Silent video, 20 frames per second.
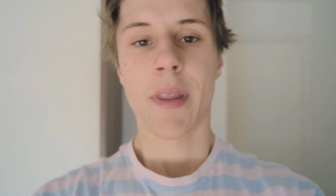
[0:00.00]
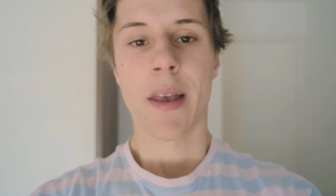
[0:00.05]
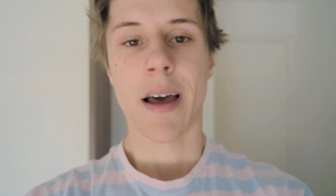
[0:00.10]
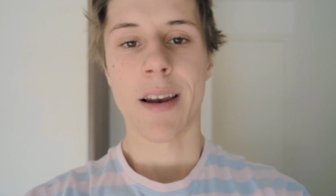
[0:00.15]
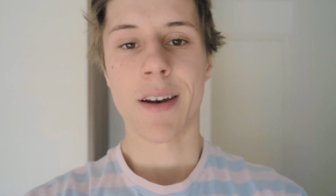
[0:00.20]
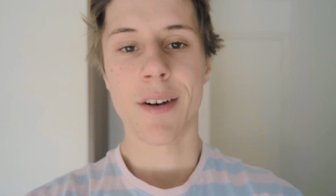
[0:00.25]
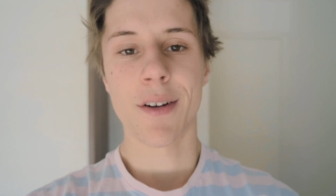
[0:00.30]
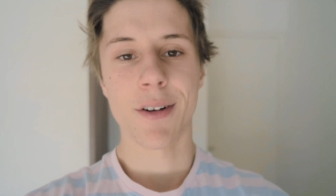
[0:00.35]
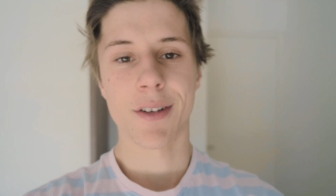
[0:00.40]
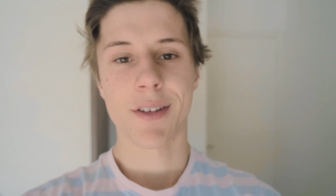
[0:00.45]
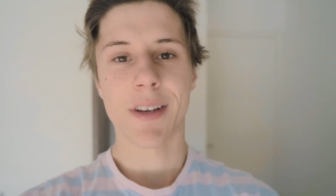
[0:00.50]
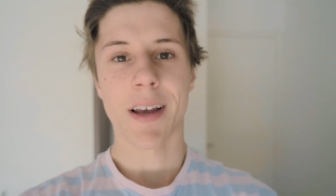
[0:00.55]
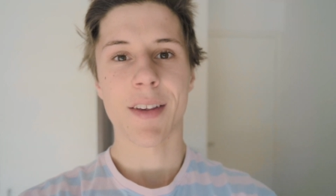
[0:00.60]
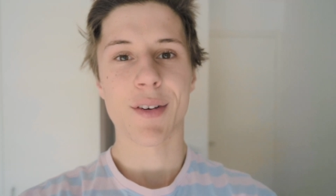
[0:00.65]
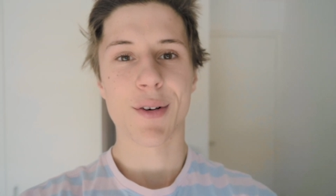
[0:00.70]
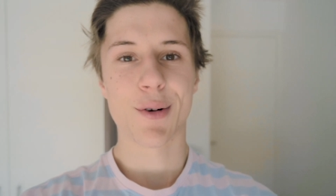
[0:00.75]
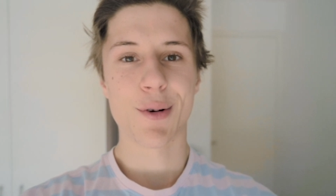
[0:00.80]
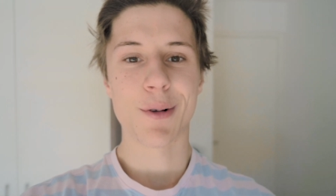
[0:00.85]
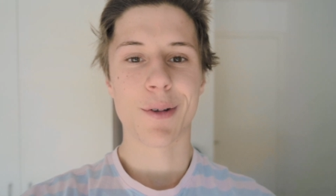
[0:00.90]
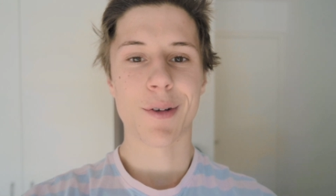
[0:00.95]
I don't know, it's
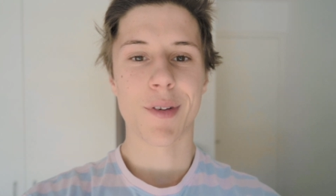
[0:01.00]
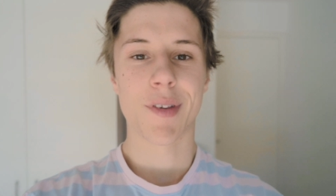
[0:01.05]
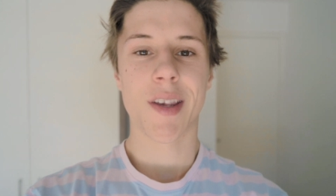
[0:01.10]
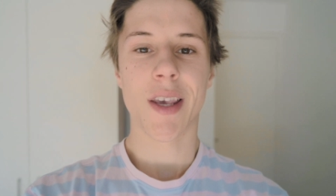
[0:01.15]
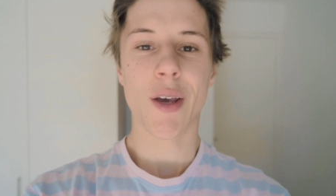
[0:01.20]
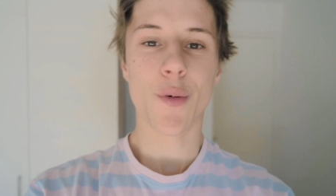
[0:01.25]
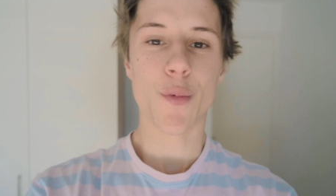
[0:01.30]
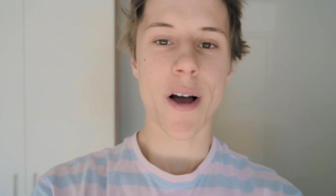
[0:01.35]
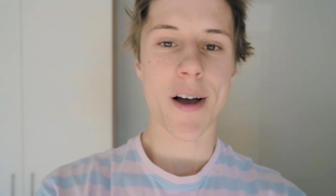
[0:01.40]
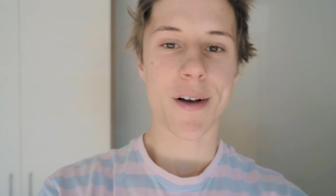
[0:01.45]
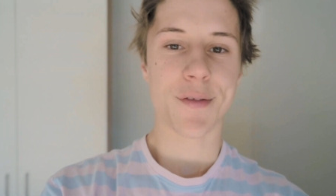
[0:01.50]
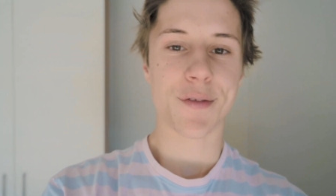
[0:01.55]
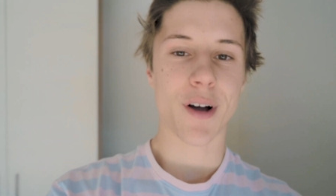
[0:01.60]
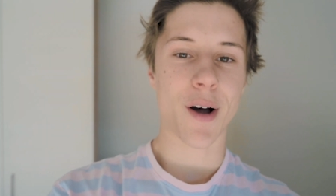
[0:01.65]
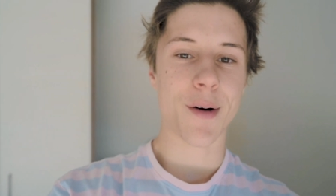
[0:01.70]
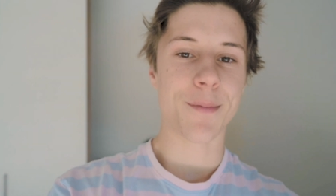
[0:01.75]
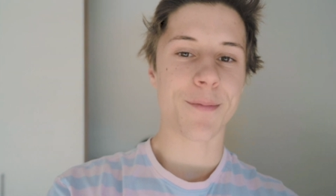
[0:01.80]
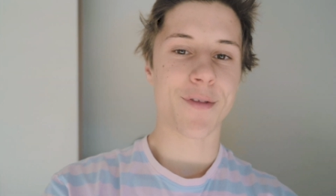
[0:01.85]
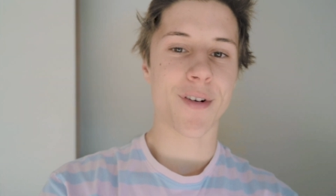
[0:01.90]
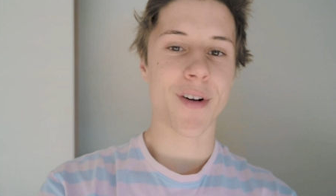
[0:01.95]
just cool to see where I've
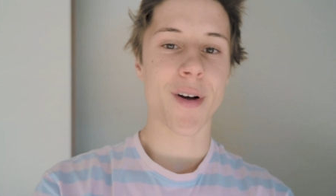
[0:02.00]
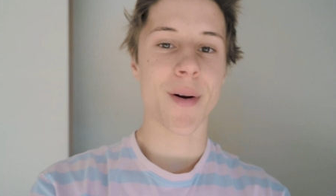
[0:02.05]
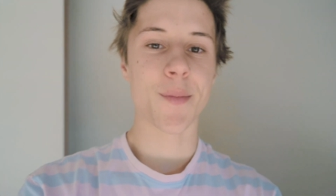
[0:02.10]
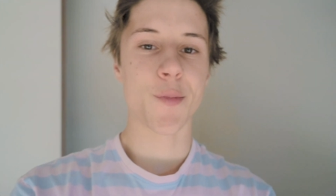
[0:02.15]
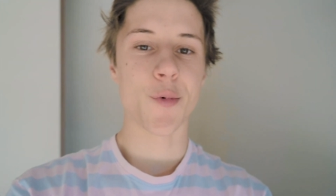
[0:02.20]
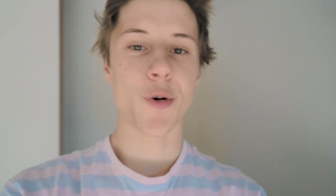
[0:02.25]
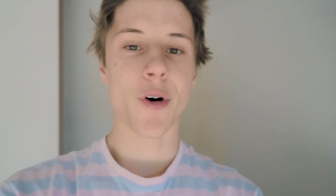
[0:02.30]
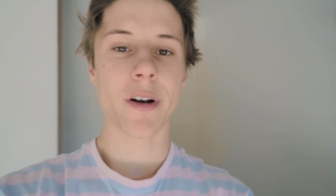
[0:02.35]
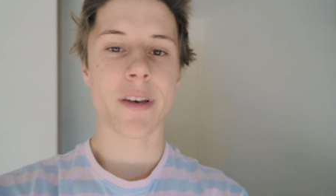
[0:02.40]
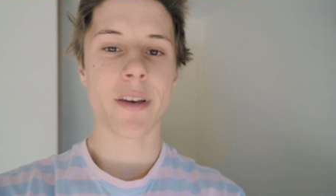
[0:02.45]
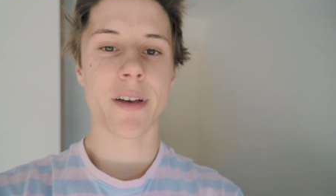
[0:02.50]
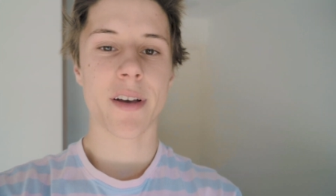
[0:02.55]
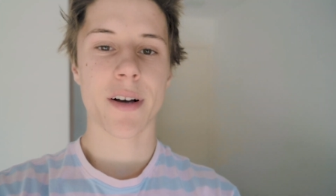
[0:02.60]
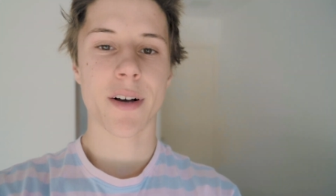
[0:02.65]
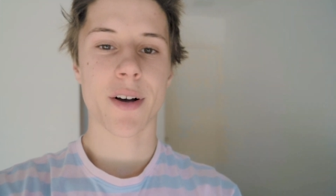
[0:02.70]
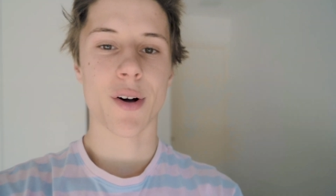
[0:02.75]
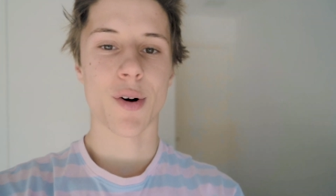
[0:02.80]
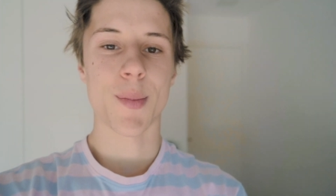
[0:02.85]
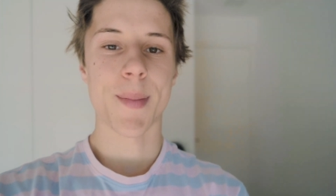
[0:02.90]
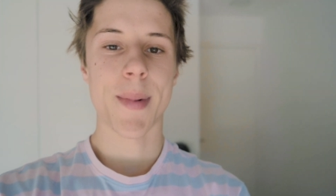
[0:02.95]
come from one year
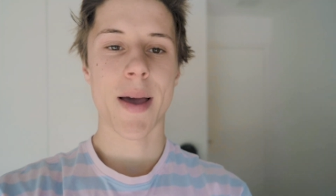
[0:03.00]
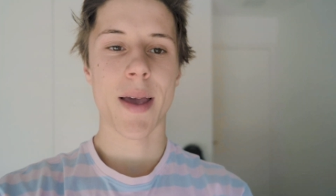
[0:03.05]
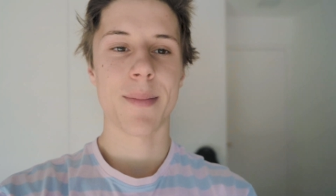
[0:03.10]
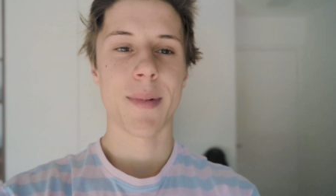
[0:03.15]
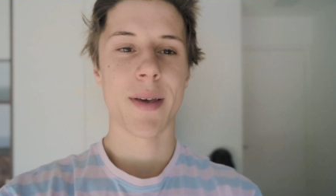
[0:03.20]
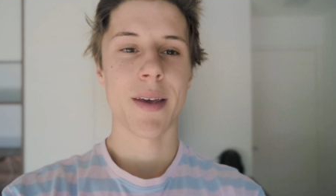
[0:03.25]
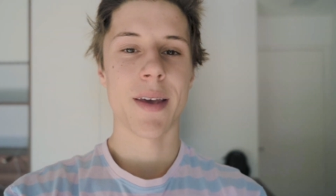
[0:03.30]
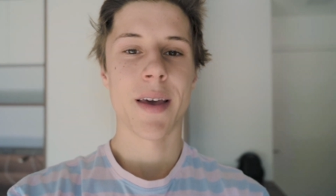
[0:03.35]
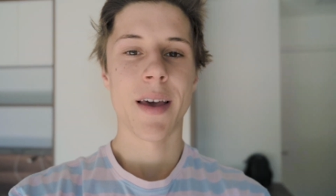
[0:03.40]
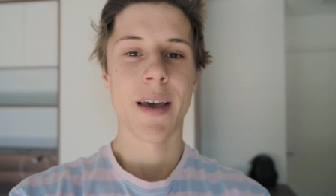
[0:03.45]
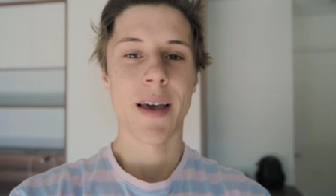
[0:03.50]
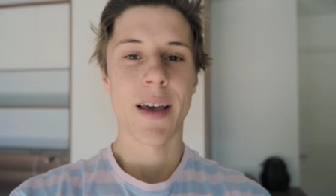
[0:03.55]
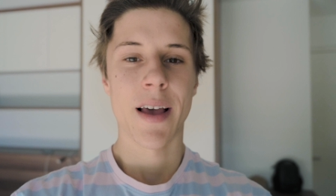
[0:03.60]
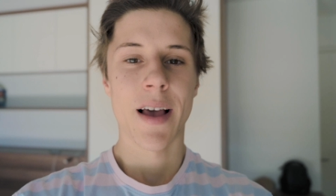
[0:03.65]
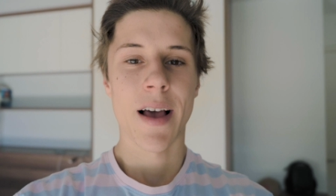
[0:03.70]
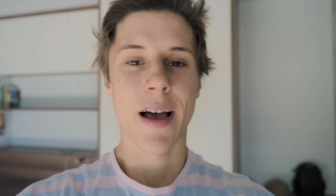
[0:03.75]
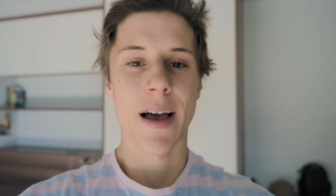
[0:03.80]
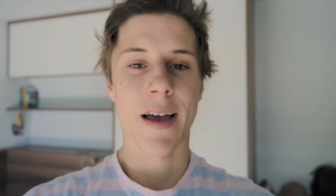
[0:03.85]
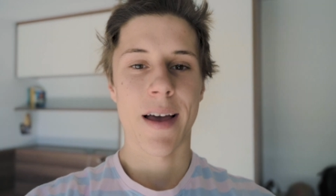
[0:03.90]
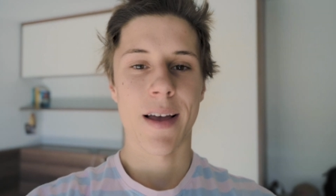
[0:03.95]
ago maybe.
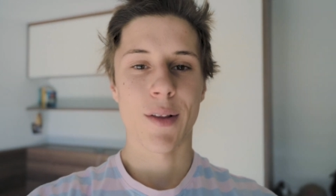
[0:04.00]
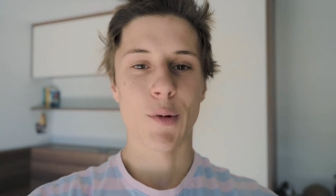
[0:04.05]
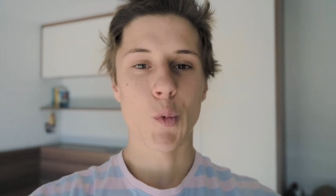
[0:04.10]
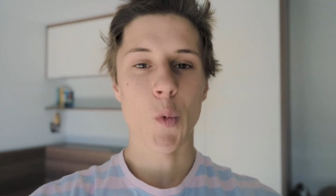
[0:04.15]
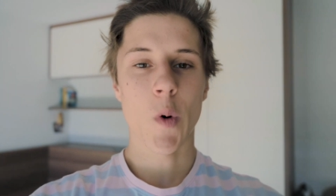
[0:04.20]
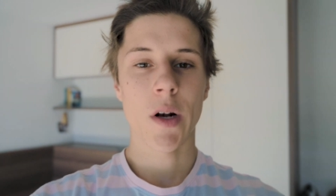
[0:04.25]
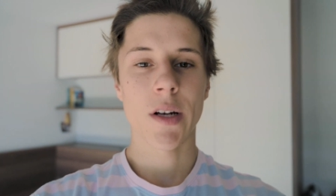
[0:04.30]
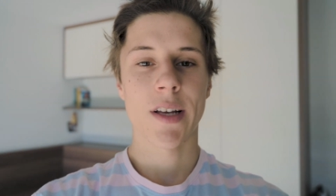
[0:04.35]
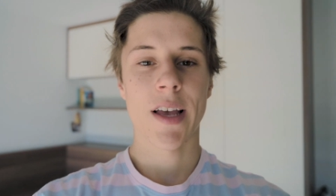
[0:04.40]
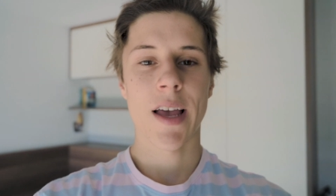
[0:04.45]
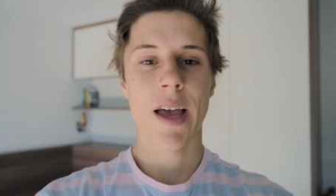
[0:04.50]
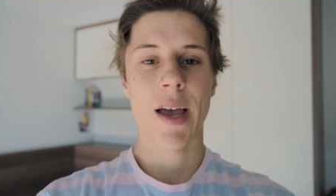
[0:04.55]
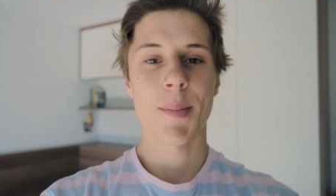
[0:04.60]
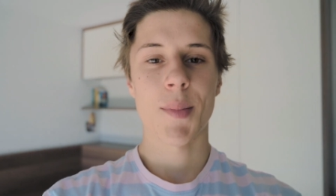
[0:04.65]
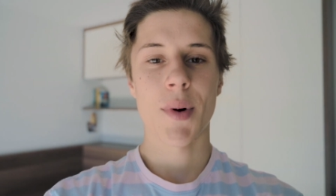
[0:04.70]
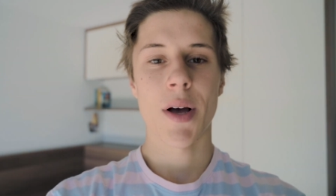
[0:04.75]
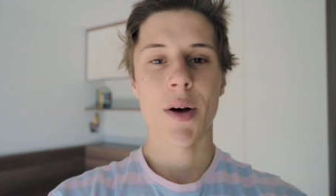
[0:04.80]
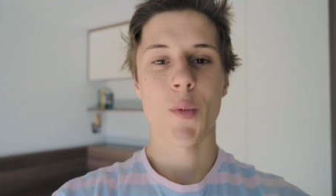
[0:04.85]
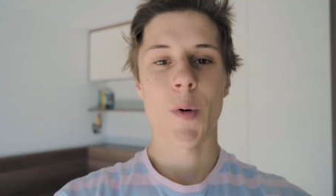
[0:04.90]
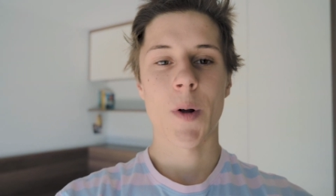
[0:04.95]
I had one
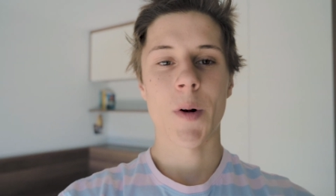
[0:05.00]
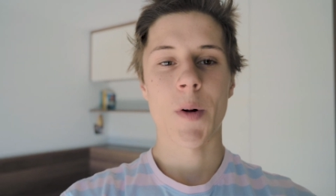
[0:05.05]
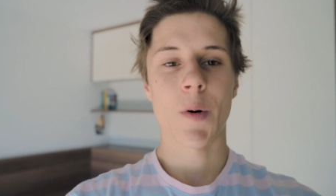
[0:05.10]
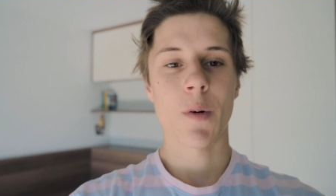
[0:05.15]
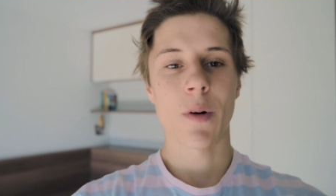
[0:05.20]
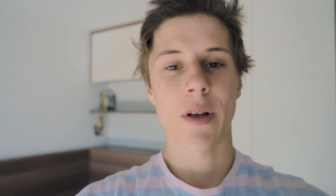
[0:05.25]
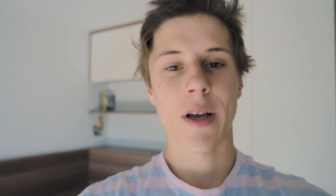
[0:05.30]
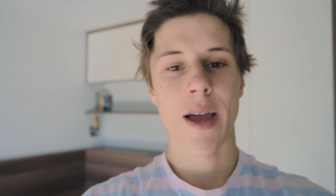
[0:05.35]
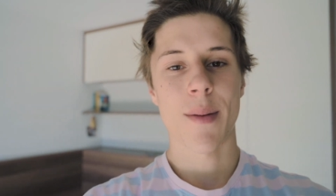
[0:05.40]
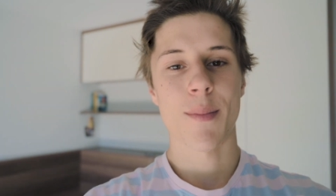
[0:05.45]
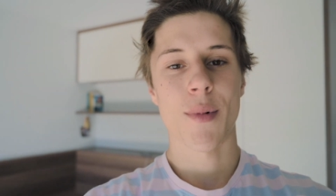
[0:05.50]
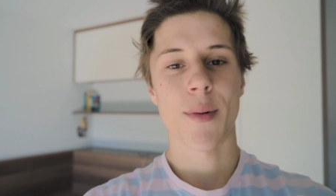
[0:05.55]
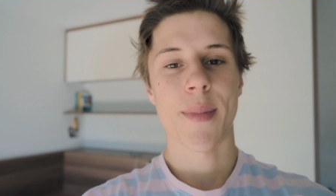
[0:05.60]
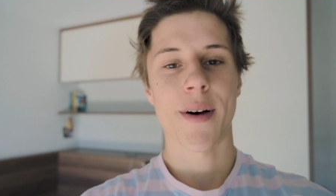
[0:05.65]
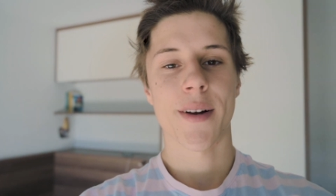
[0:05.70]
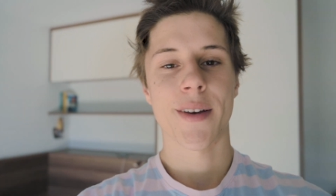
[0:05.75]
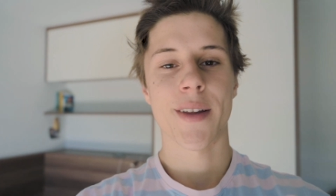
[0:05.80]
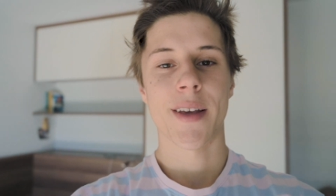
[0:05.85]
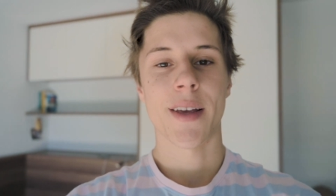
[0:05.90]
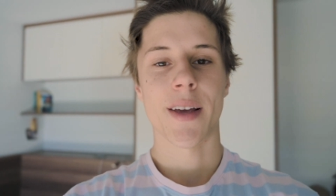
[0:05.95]
camera, one old camera
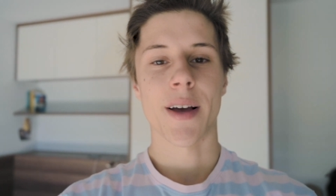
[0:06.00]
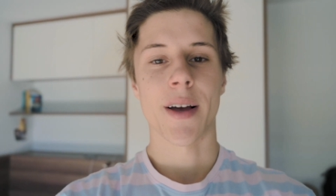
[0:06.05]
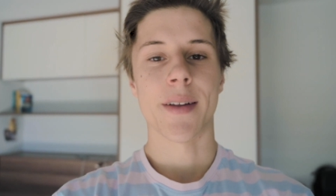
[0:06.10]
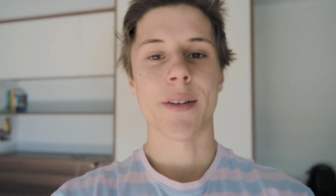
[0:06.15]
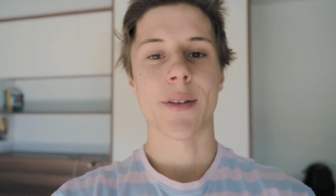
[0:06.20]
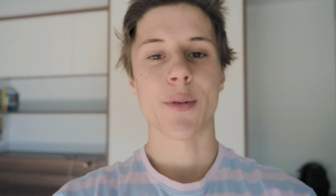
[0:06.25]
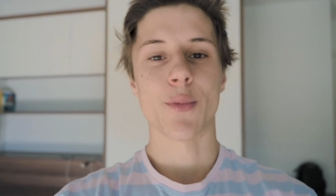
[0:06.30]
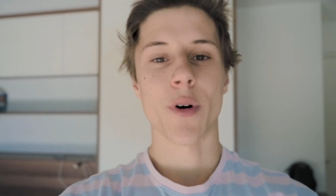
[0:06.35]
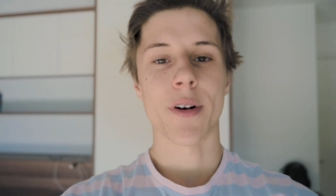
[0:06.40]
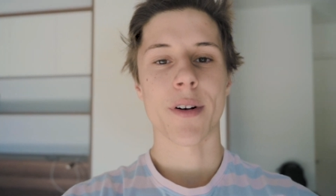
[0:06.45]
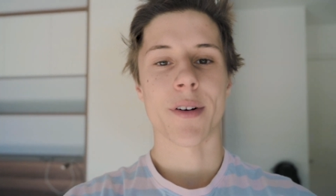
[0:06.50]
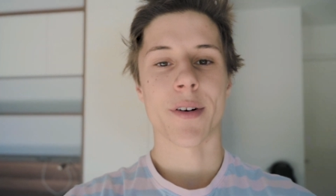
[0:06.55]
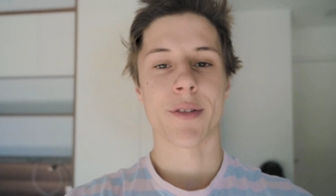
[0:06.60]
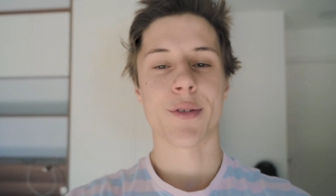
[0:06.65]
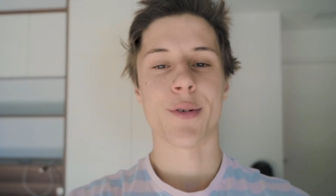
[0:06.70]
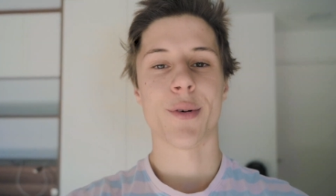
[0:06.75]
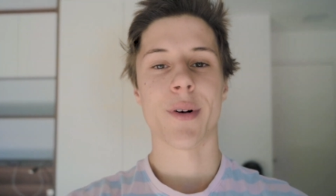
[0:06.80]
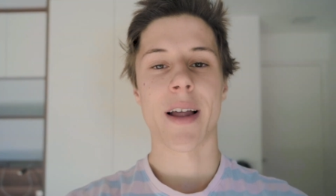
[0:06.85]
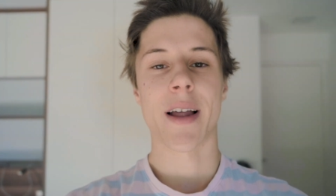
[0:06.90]
body and one or two